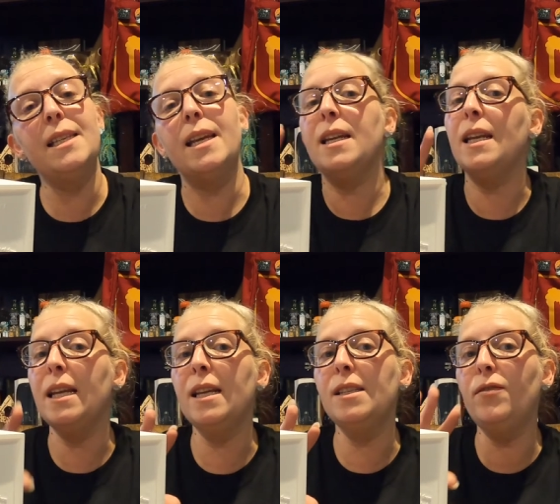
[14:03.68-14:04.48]
i said
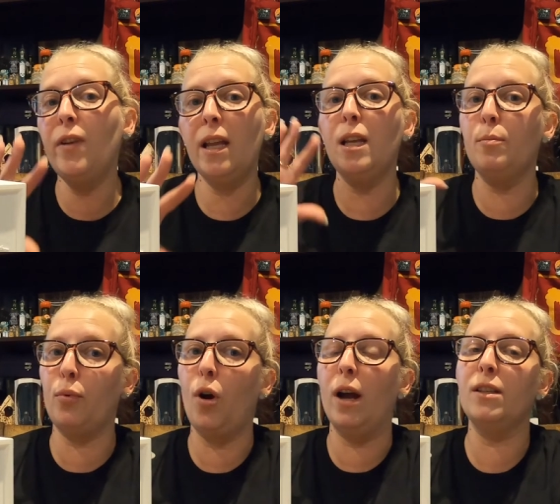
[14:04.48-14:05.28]
it is fairly
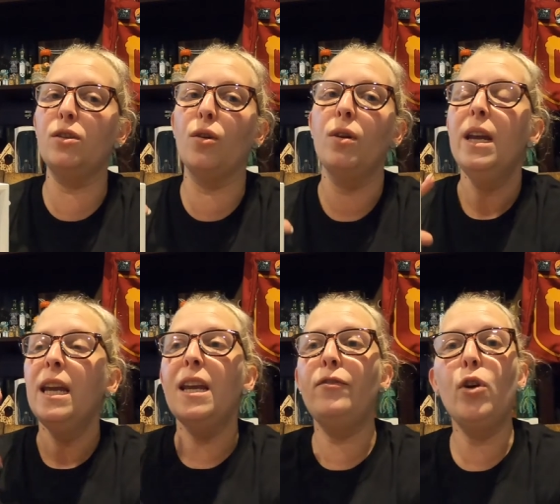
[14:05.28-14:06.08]
bright so
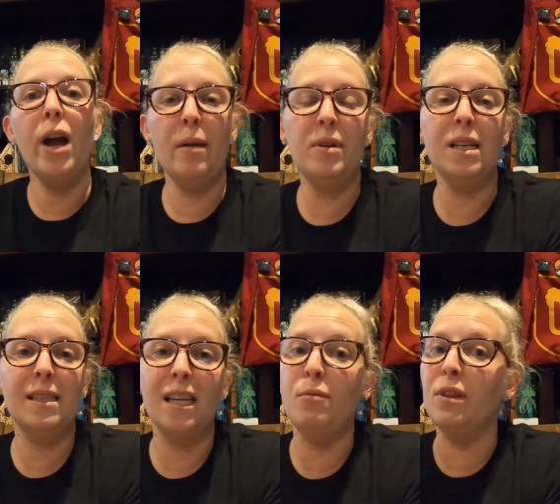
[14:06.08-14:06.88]
if you're happy
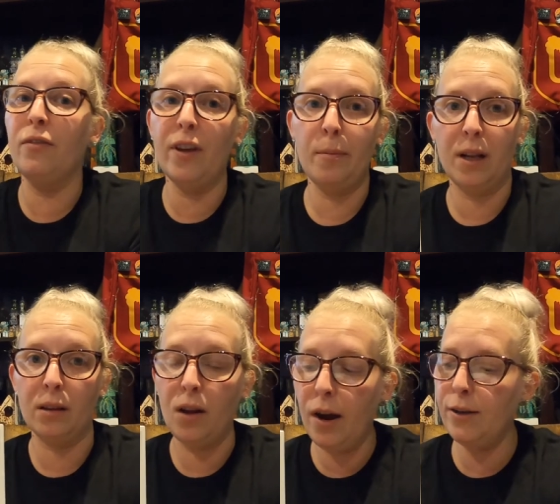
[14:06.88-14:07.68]
to sleep with a fair bit
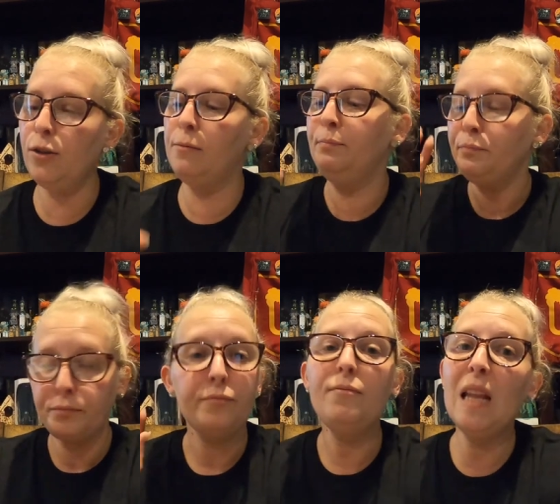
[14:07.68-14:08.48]
of light on
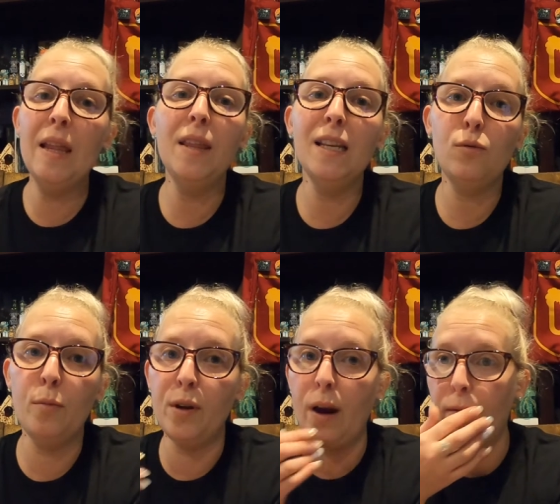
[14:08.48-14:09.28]
then this
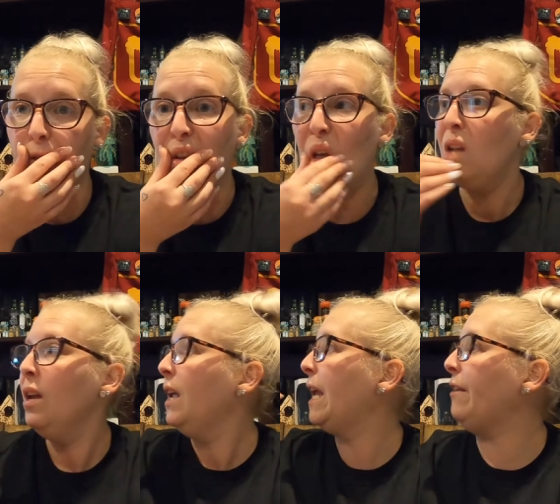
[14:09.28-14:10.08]
will be great for you
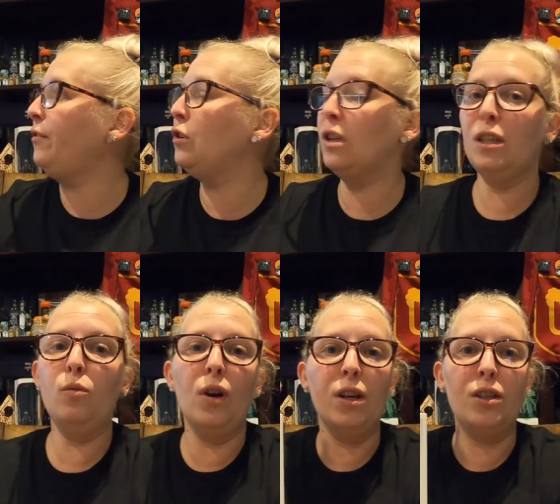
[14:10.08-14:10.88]
if you
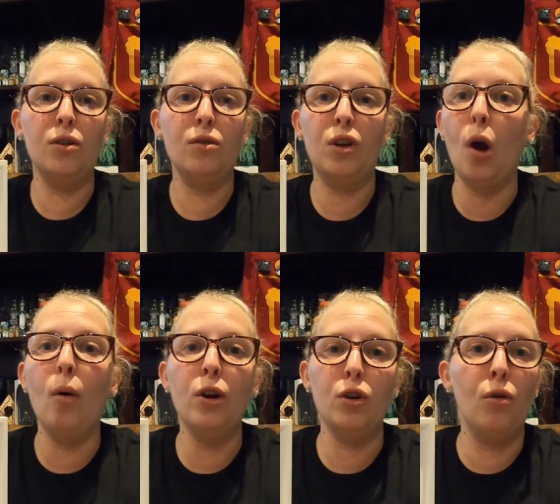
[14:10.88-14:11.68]
just wanted to
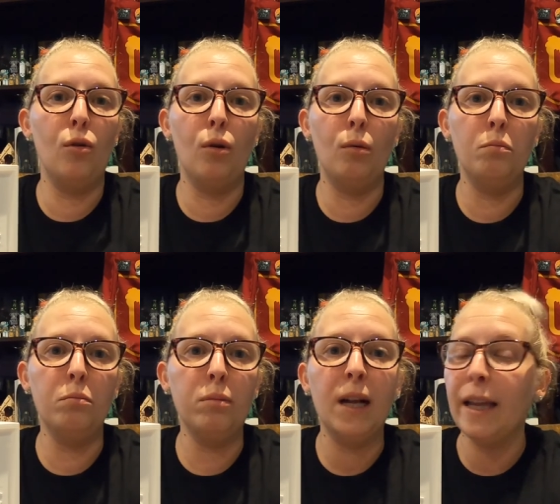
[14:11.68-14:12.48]
go on your
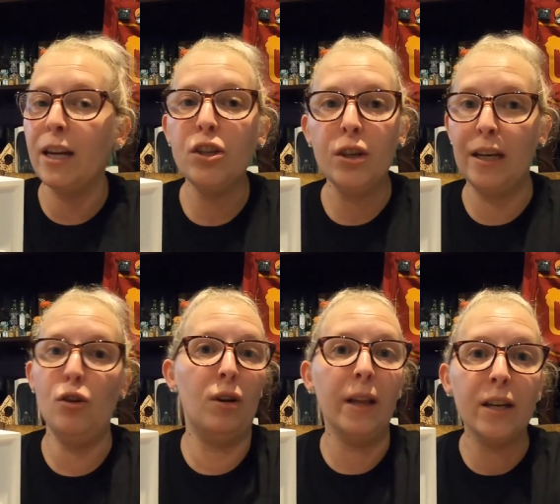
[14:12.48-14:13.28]
collection
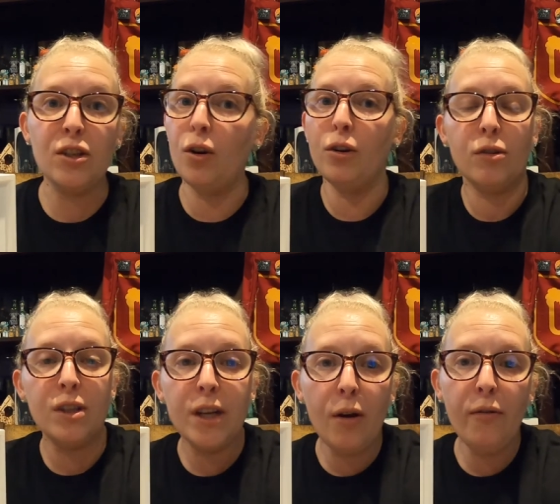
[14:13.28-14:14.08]
in your collection on
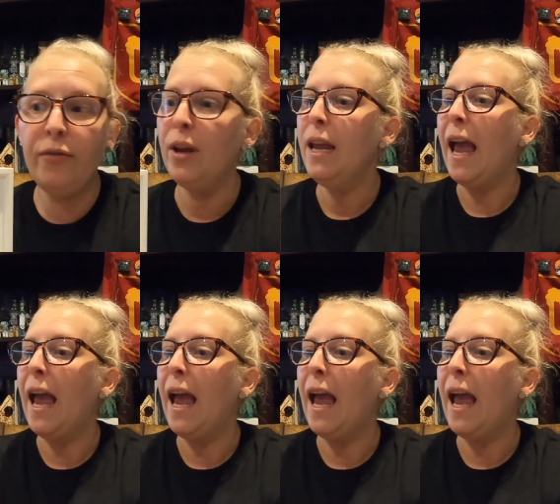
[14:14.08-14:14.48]
your shelf